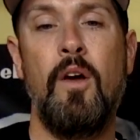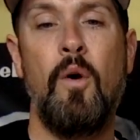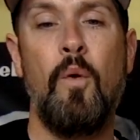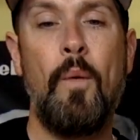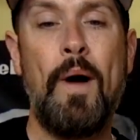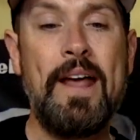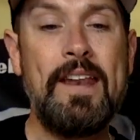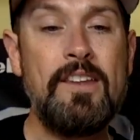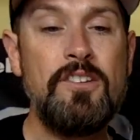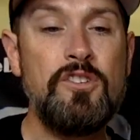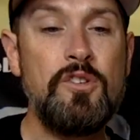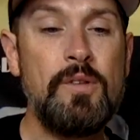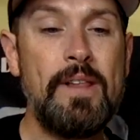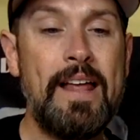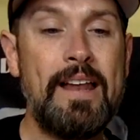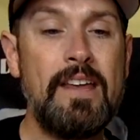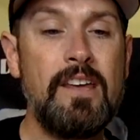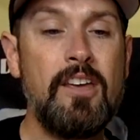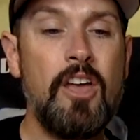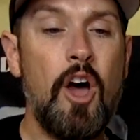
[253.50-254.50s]
Why did you
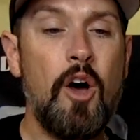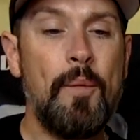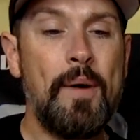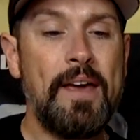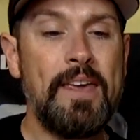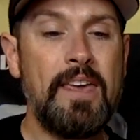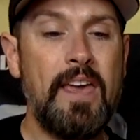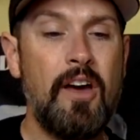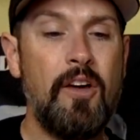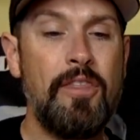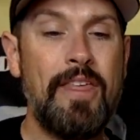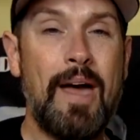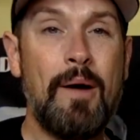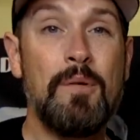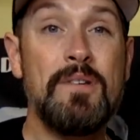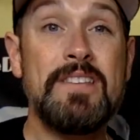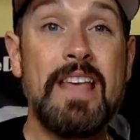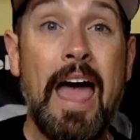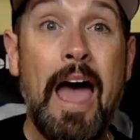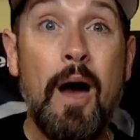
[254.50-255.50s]
let it go? I yell. That
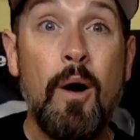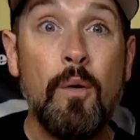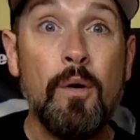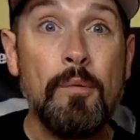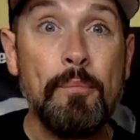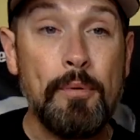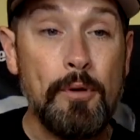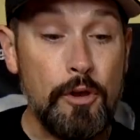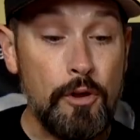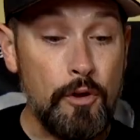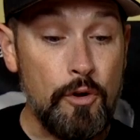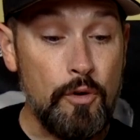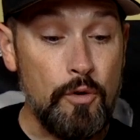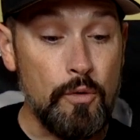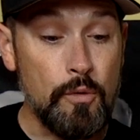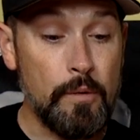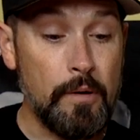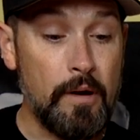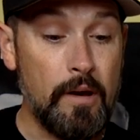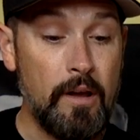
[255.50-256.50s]
was our
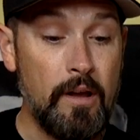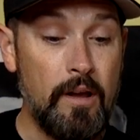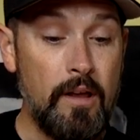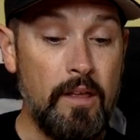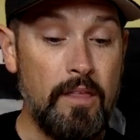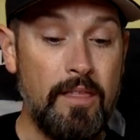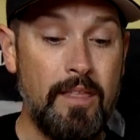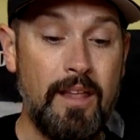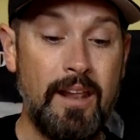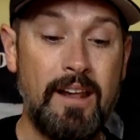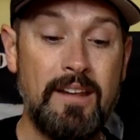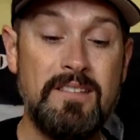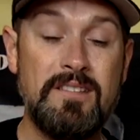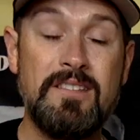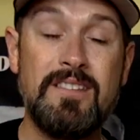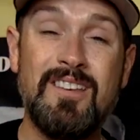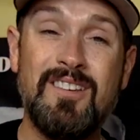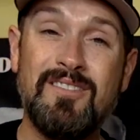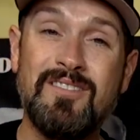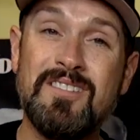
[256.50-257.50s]
balloon. Then I
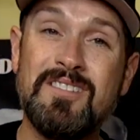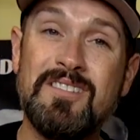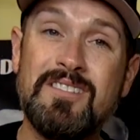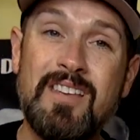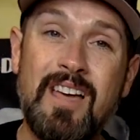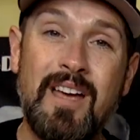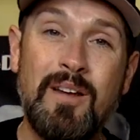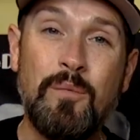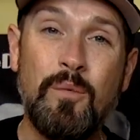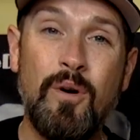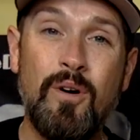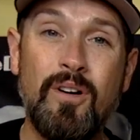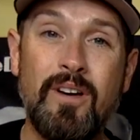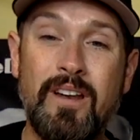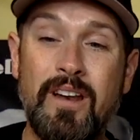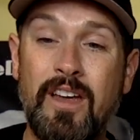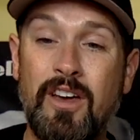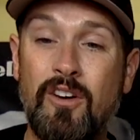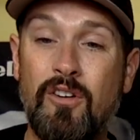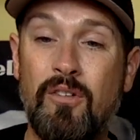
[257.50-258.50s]
sit on the sidewalk
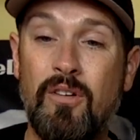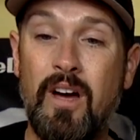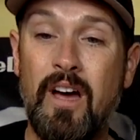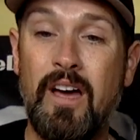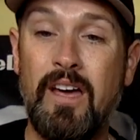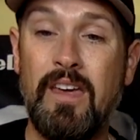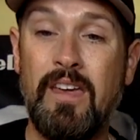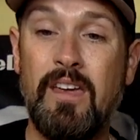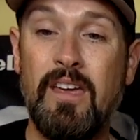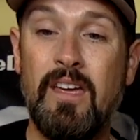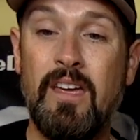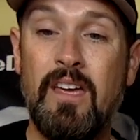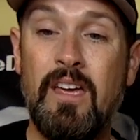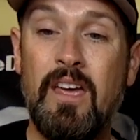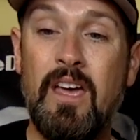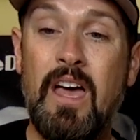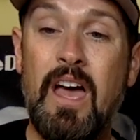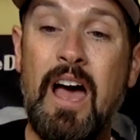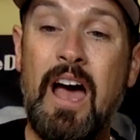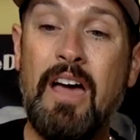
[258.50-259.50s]
and I cry.
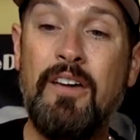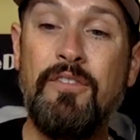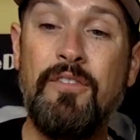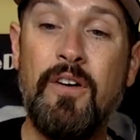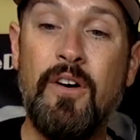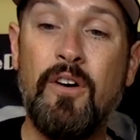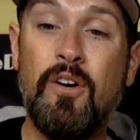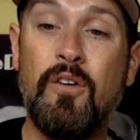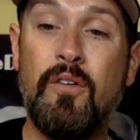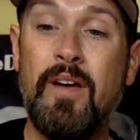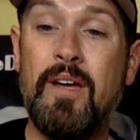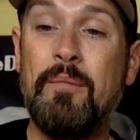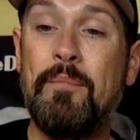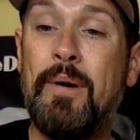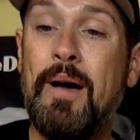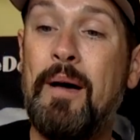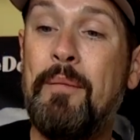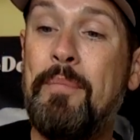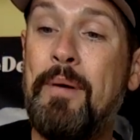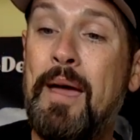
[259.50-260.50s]
I felt
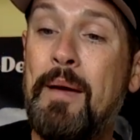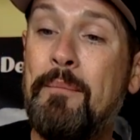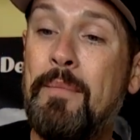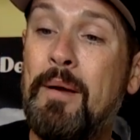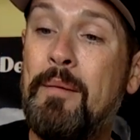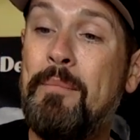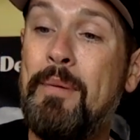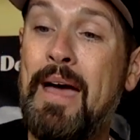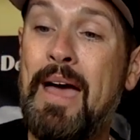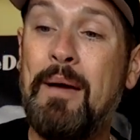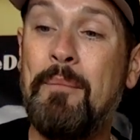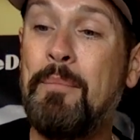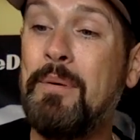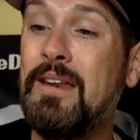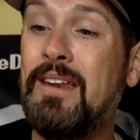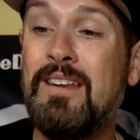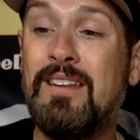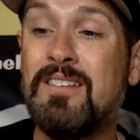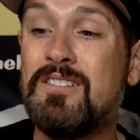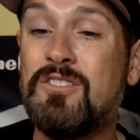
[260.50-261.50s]
Grandpa pat my back, but
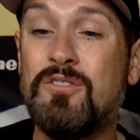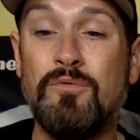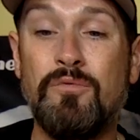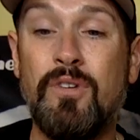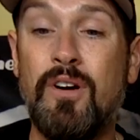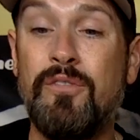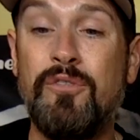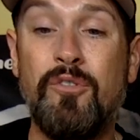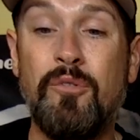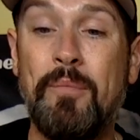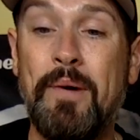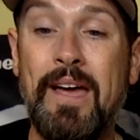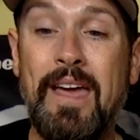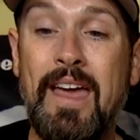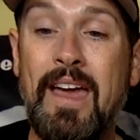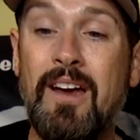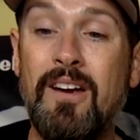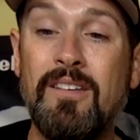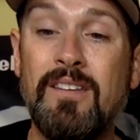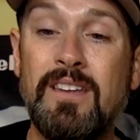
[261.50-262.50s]
he doesn't ruffle my
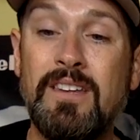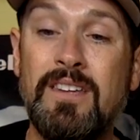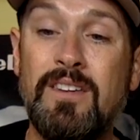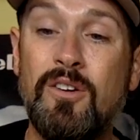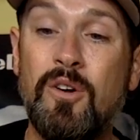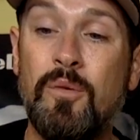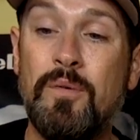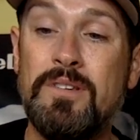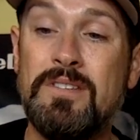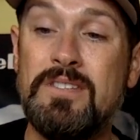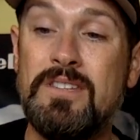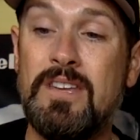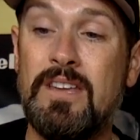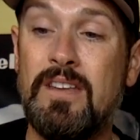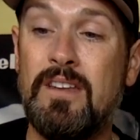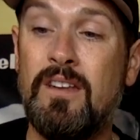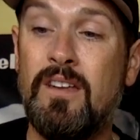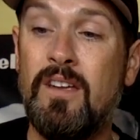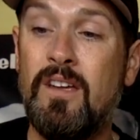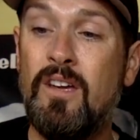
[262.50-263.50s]
hair like he always
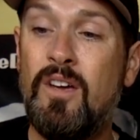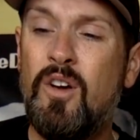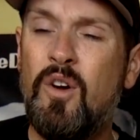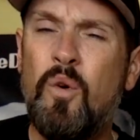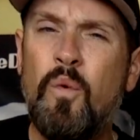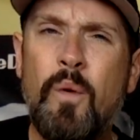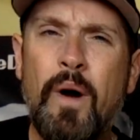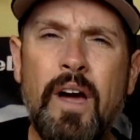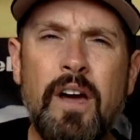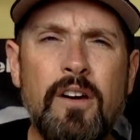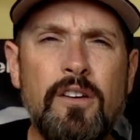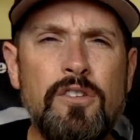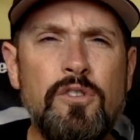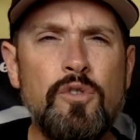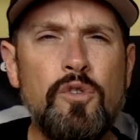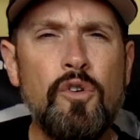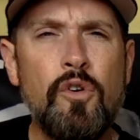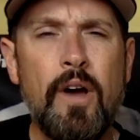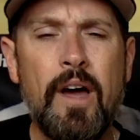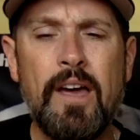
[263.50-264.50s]
did. Why are you
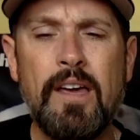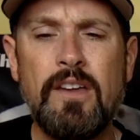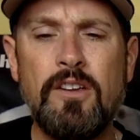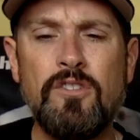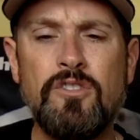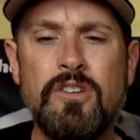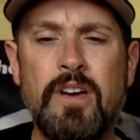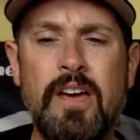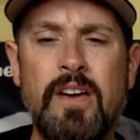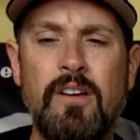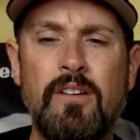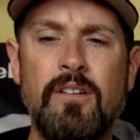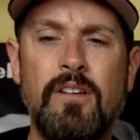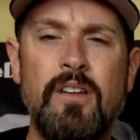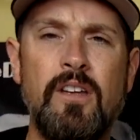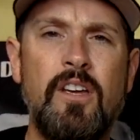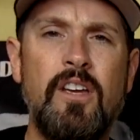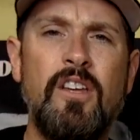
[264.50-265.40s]
crying, child?